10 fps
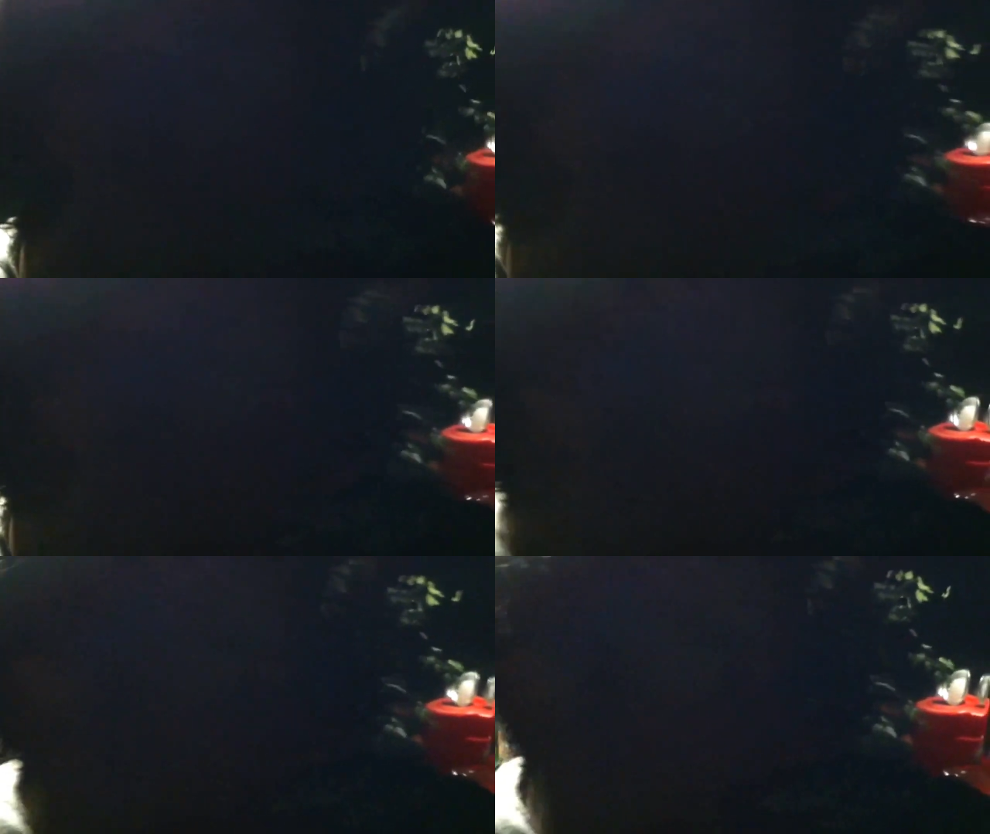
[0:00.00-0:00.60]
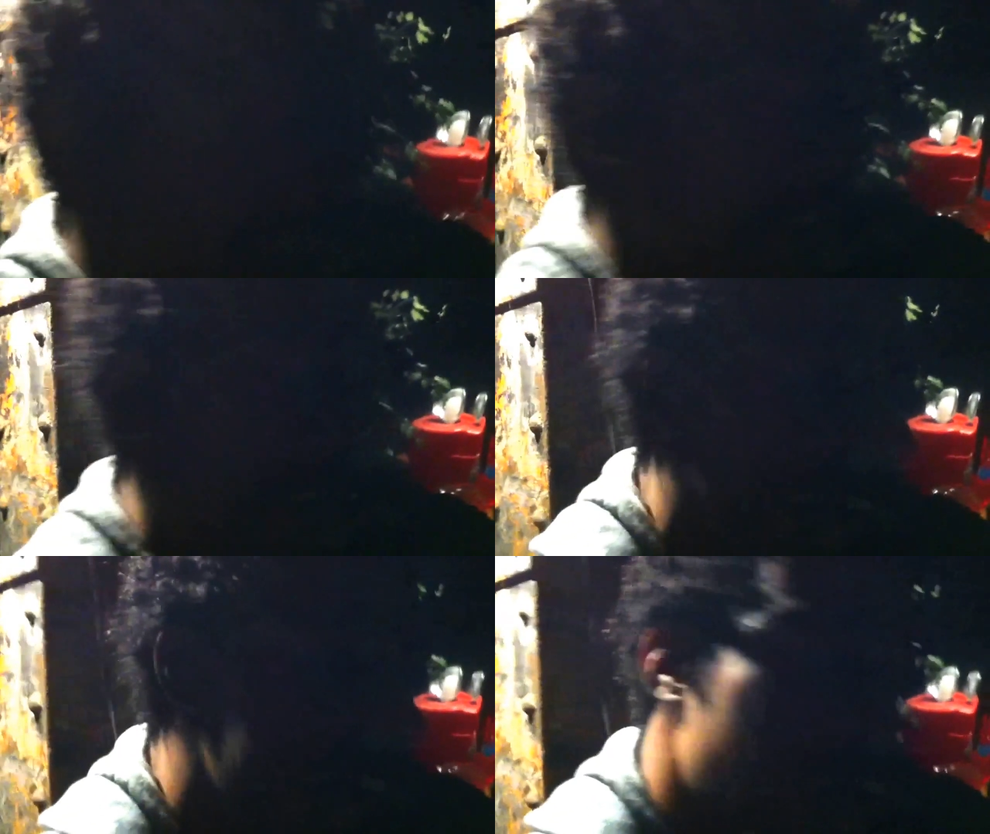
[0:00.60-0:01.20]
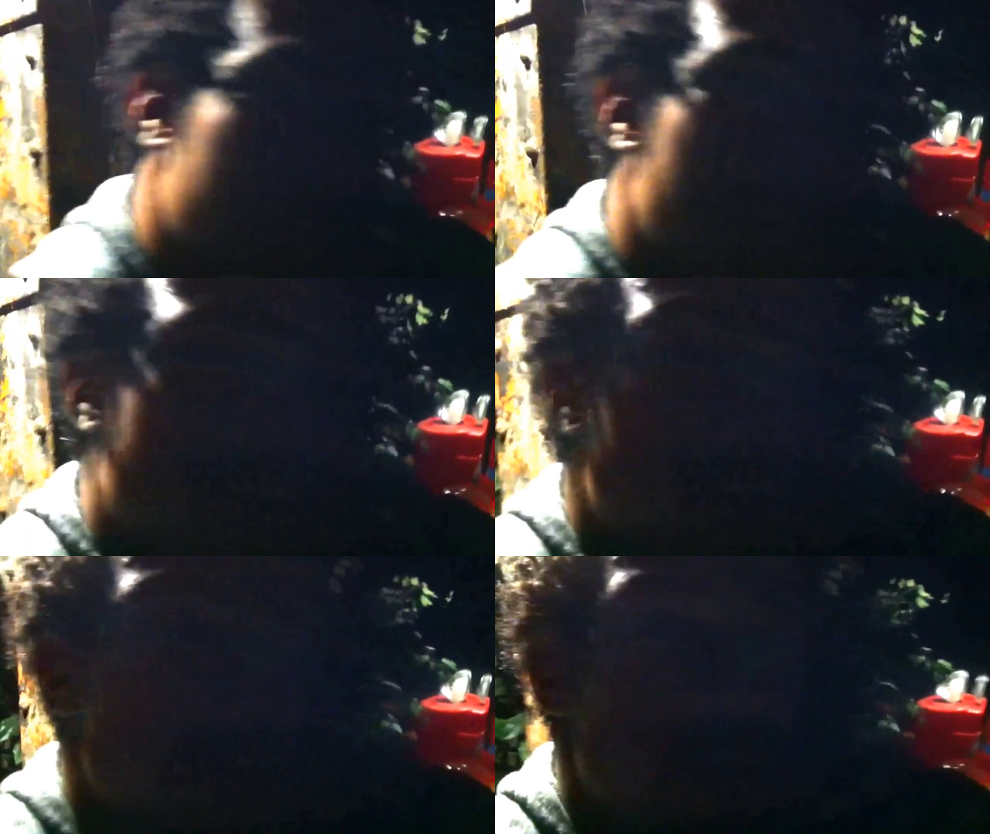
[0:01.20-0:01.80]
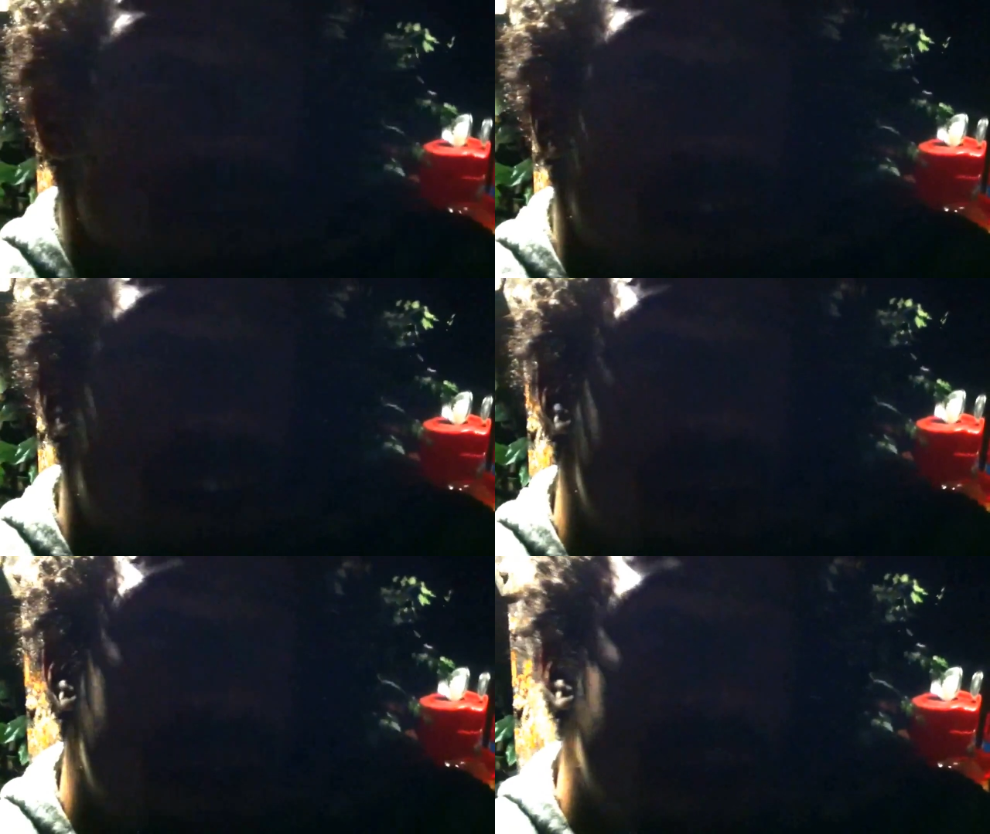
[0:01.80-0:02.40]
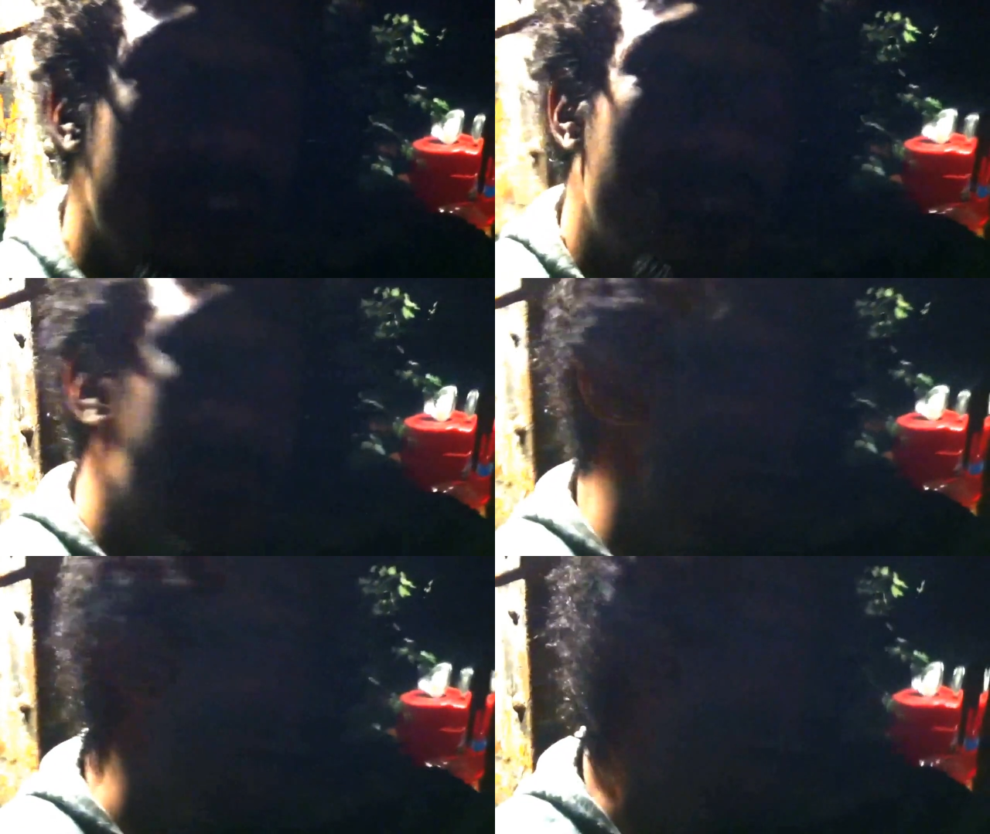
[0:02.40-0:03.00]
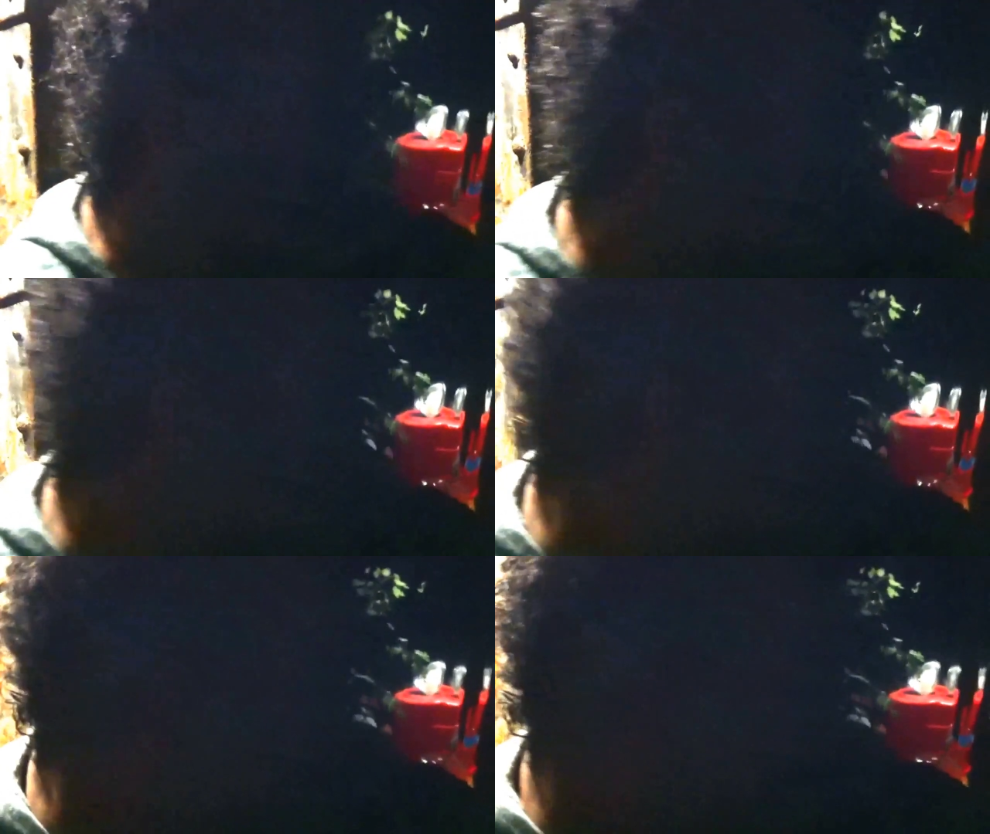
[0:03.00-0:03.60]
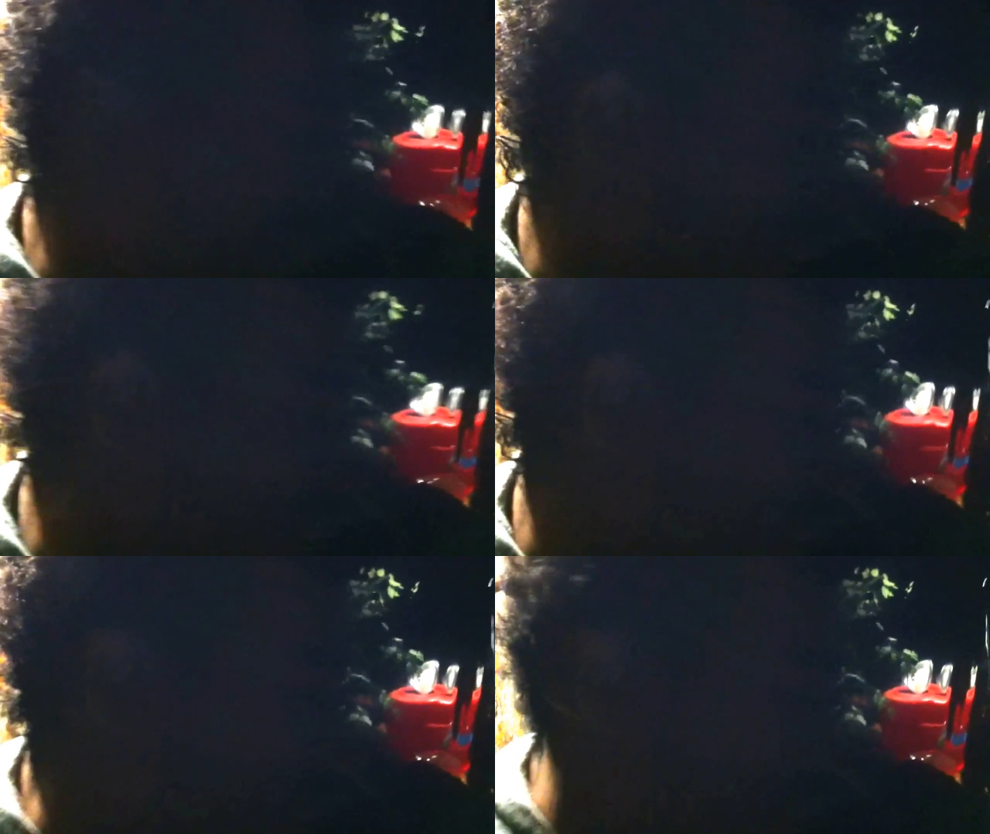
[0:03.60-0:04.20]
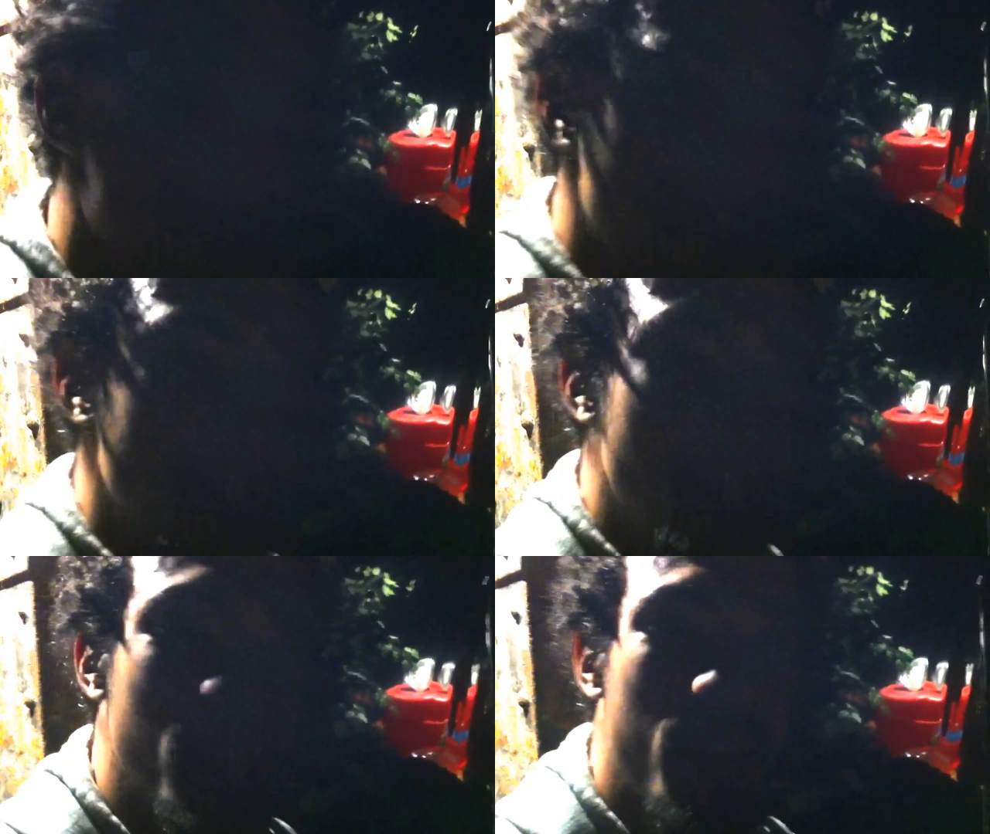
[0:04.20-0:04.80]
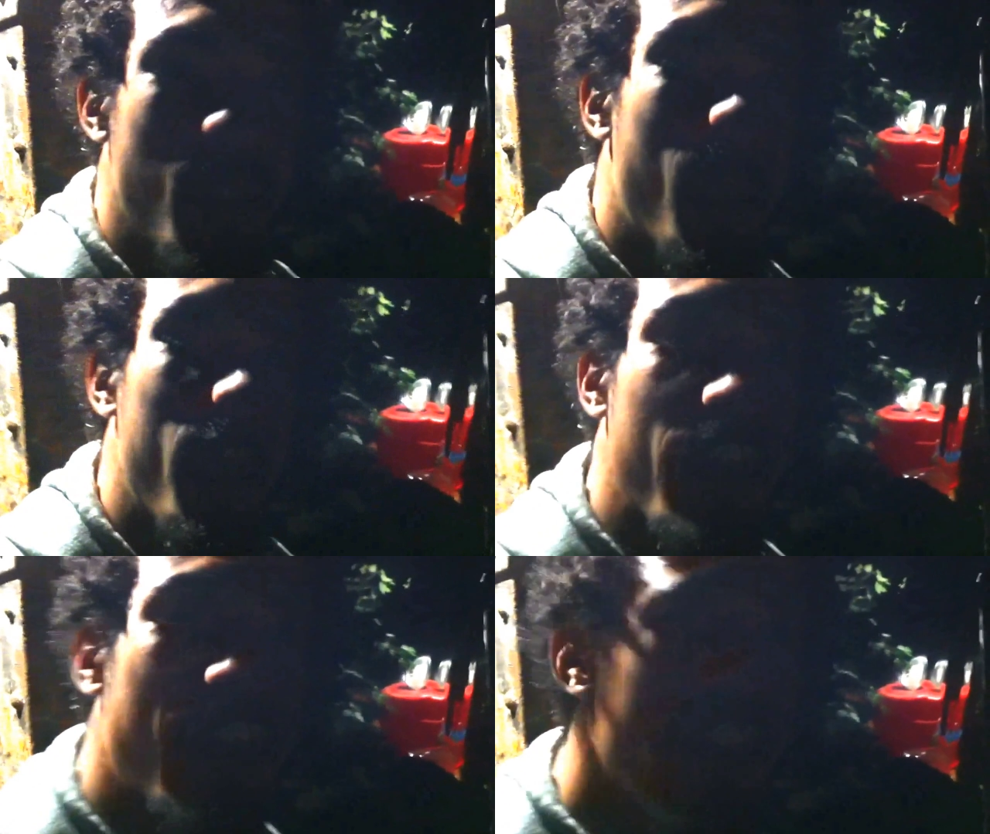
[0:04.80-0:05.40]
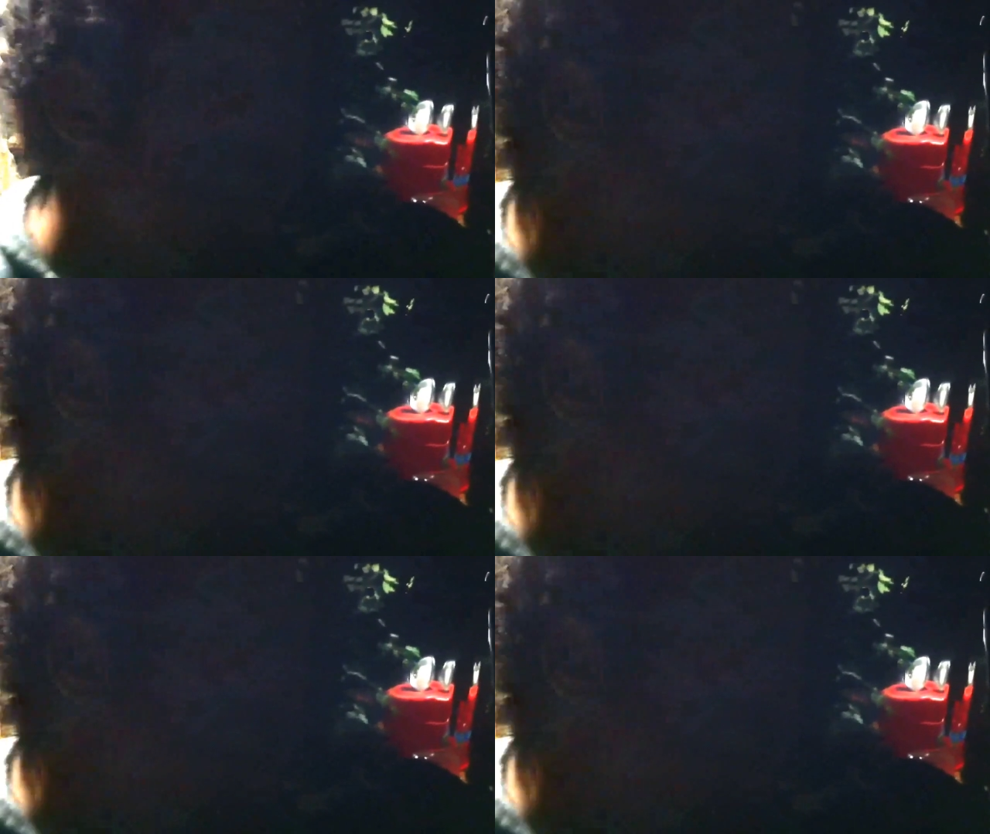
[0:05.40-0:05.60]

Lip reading: (no speaker visible)